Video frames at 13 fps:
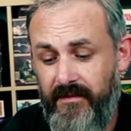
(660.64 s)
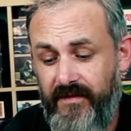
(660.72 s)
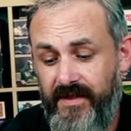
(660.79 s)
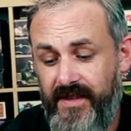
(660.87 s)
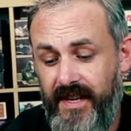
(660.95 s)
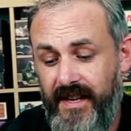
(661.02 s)

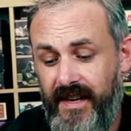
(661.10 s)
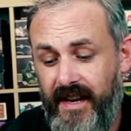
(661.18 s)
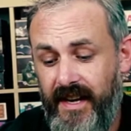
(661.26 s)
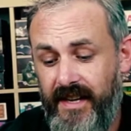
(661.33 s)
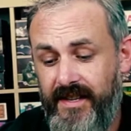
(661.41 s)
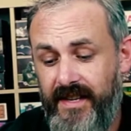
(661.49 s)
foresee
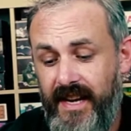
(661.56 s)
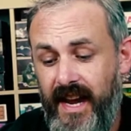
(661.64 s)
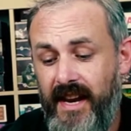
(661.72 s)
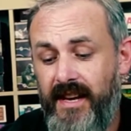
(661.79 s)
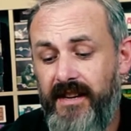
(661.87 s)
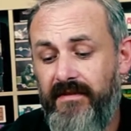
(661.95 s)
that I'd see
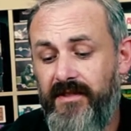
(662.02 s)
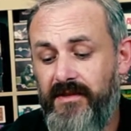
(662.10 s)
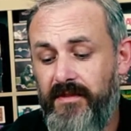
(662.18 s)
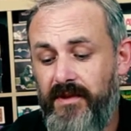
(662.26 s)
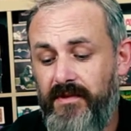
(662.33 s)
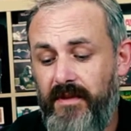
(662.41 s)
any
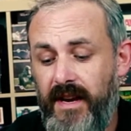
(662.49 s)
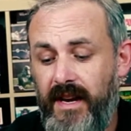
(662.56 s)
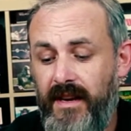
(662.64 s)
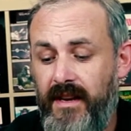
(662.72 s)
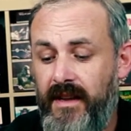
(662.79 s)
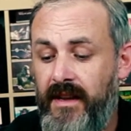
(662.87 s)
difference
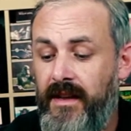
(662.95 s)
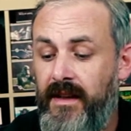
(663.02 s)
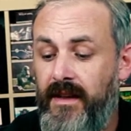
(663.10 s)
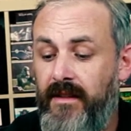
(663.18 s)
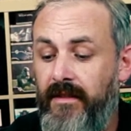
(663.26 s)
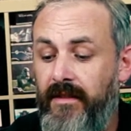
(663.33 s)
between
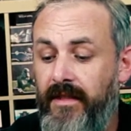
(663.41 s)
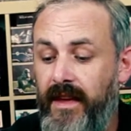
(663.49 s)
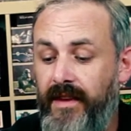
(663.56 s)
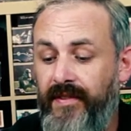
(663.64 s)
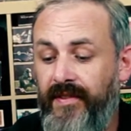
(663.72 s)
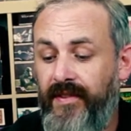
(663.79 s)

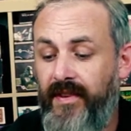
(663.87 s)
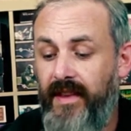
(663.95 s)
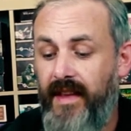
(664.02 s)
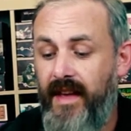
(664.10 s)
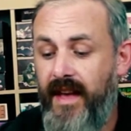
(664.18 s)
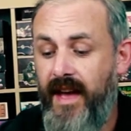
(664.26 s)
this
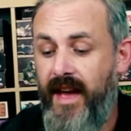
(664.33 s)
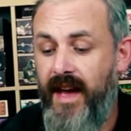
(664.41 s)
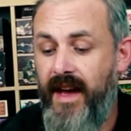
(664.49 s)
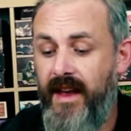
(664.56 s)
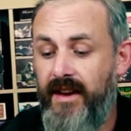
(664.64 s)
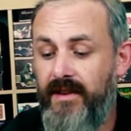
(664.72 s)

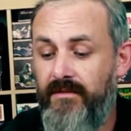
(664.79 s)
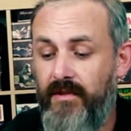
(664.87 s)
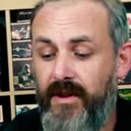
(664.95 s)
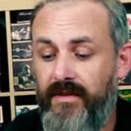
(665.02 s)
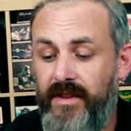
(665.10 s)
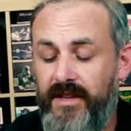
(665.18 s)
and
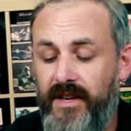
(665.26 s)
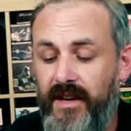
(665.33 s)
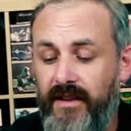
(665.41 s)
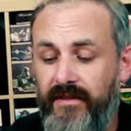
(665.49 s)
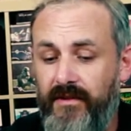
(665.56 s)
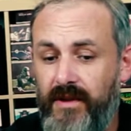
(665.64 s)
one of the
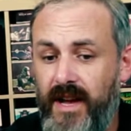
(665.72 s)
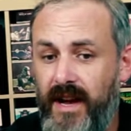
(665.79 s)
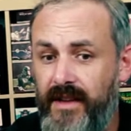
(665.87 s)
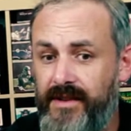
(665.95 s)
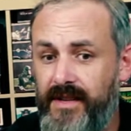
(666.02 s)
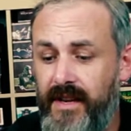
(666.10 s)
TI4
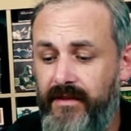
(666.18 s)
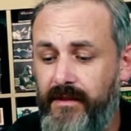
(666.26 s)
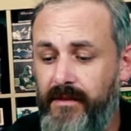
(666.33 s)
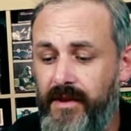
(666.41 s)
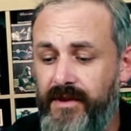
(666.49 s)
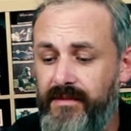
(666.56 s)
cards, if
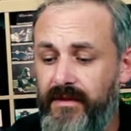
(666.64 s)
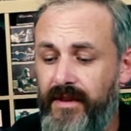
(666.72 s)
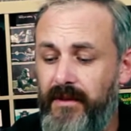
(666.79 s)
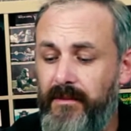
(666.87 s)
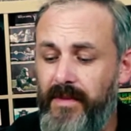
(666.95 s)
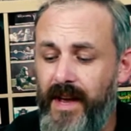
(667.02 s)
I'm honest with
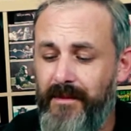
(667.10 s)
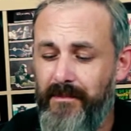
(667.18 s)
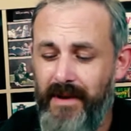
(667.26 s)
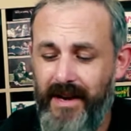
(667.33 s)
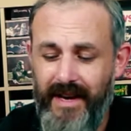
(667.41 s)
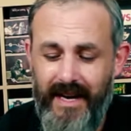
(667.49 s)
you. I
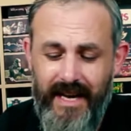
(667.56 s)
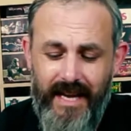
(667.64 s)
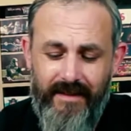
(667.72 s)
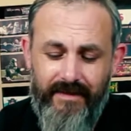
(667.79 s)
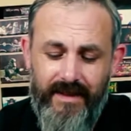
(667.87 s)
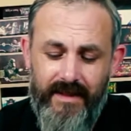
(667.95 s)

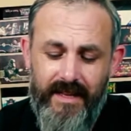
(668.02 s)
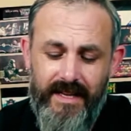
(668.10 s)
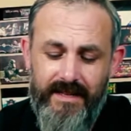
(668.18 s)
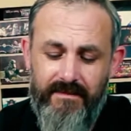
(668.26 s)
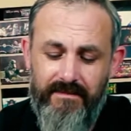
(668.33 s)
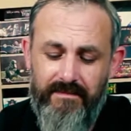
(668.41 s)
believe that
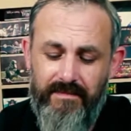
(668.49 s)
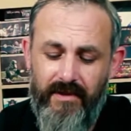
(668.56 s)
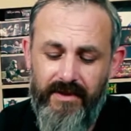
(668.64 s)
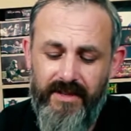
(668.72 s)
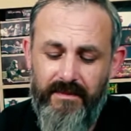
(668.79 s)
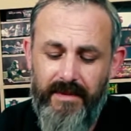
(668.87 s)
these are
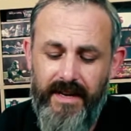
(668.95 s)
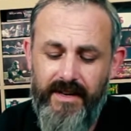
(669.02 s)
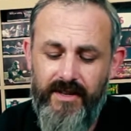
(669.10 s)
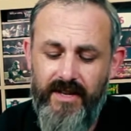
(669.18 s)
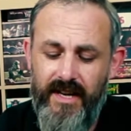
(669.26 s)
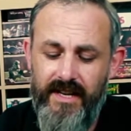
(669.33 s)

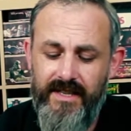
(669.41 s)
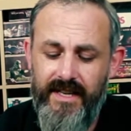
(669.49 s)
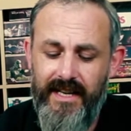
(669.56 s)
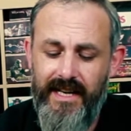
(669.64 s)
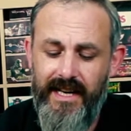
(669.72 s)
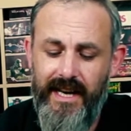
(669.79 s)
possibly just
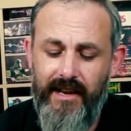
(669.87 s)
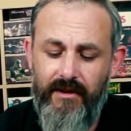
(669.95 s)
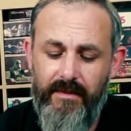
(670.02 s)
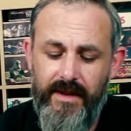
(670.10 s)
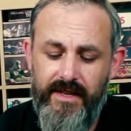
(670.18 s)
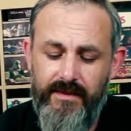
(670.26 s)
a
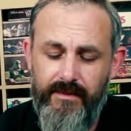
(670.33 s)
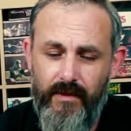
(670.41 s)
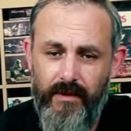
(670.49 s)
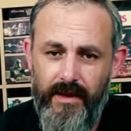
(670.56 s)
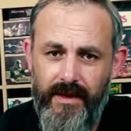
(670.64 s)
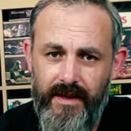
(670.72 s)
little bit
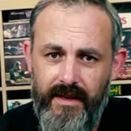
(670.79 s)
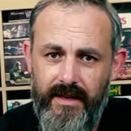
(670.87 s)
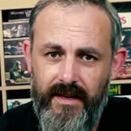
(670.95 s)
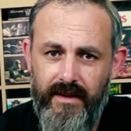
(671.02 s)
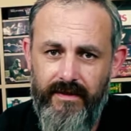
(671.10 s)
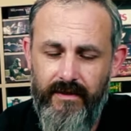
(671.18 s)
smaller than the
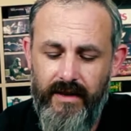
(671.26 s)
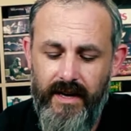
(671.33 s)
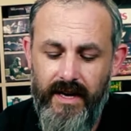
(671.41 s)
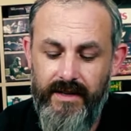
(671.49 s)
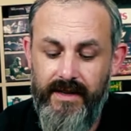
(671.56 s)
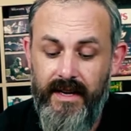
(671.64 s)
TI4
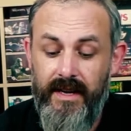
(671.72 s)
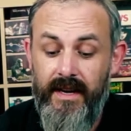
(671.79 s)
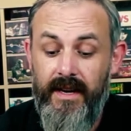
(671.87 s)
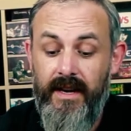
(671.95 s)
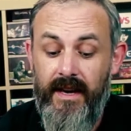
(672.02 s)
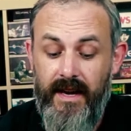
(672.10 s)
cards.
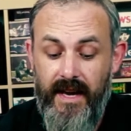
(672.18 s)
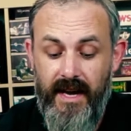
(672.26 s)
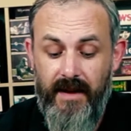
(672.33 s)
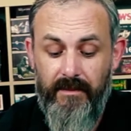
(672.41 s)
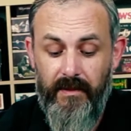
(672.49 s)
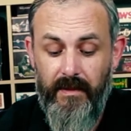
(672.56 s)

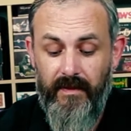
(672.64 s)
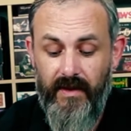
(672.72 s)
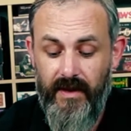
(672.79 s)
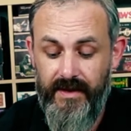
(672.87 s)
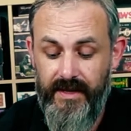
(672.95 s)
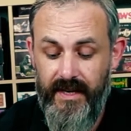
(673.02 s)
But we've
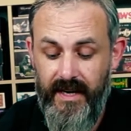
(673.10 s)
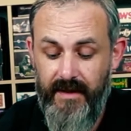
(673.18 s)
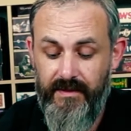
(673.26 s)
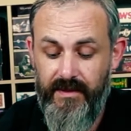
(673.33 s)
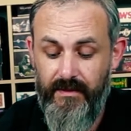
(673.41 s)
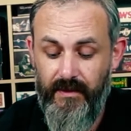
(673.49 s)
got
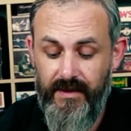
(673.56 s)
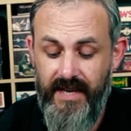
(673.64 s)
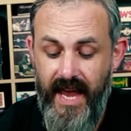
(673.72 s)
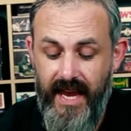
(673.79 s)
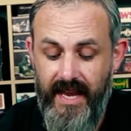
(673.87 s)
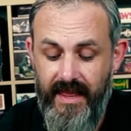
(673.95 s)
some more
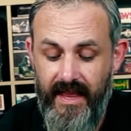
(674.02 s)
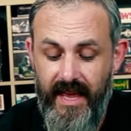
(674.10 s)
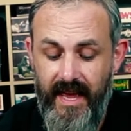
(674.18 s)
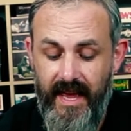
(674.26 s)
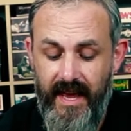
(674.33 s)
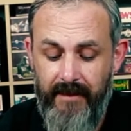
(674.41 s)
tech in
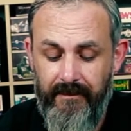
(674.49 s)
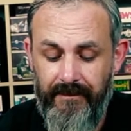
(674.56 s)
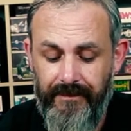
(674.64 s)
there.